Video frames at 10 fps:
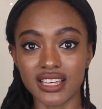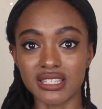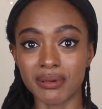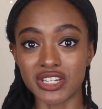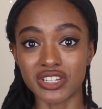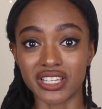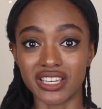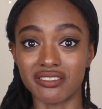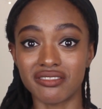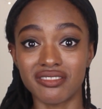
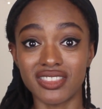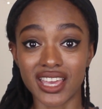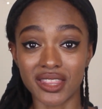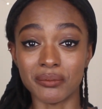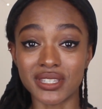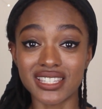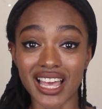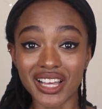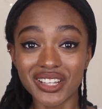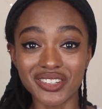especially if they
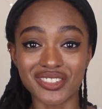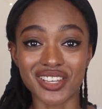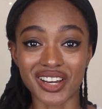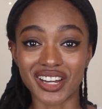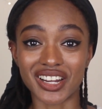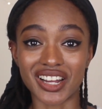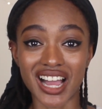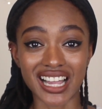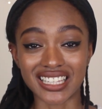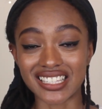themselves are
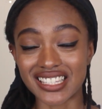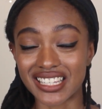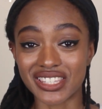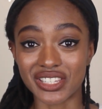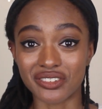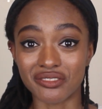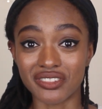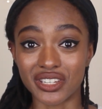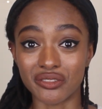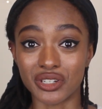highly
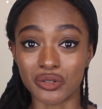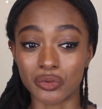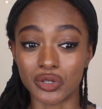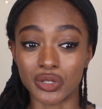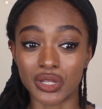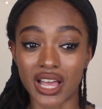sensitive individual,